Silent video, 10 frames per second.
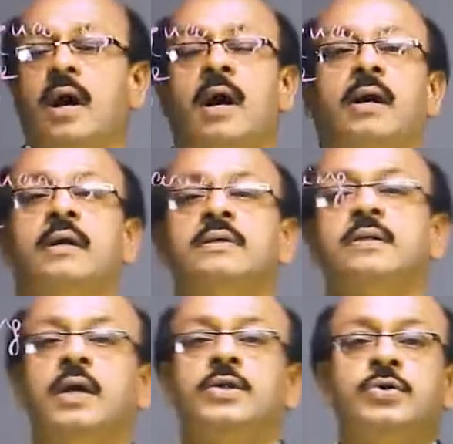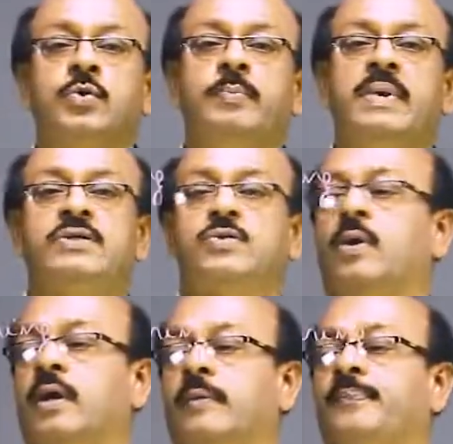as 2b
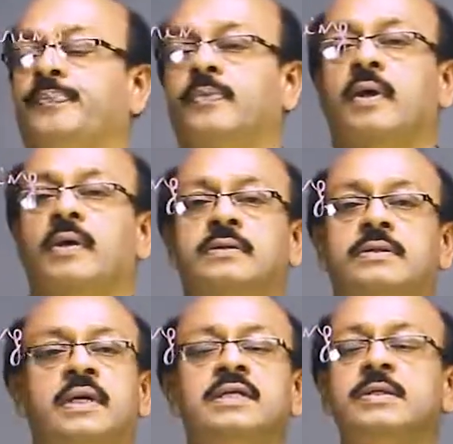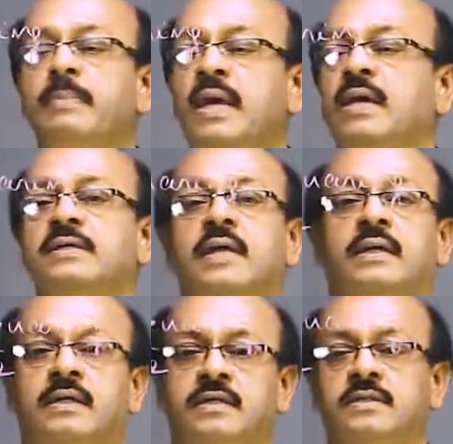square. Since b is an
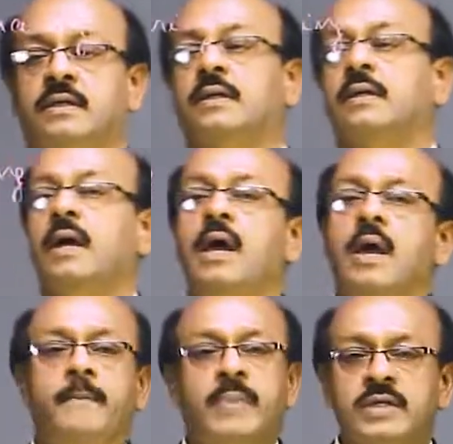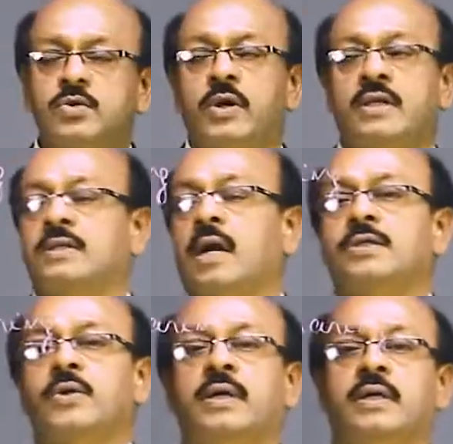integer, b square is
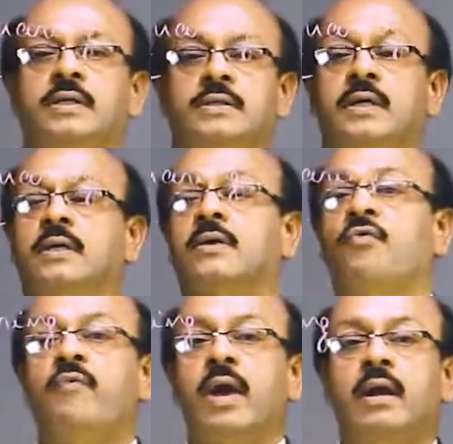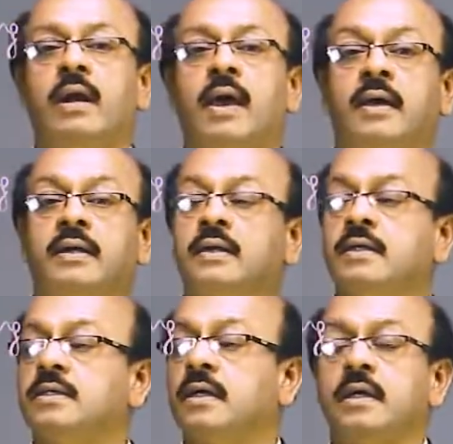also an integer. When an
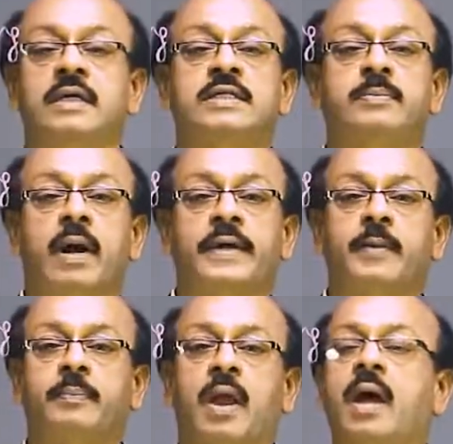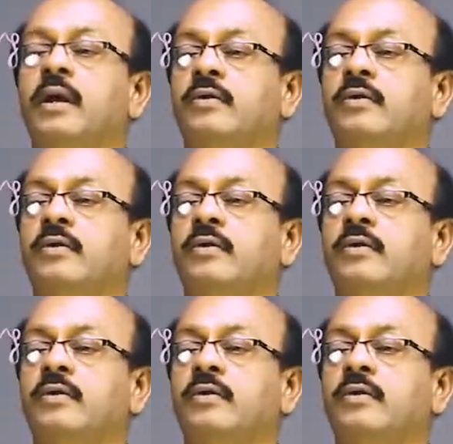integer is multiplied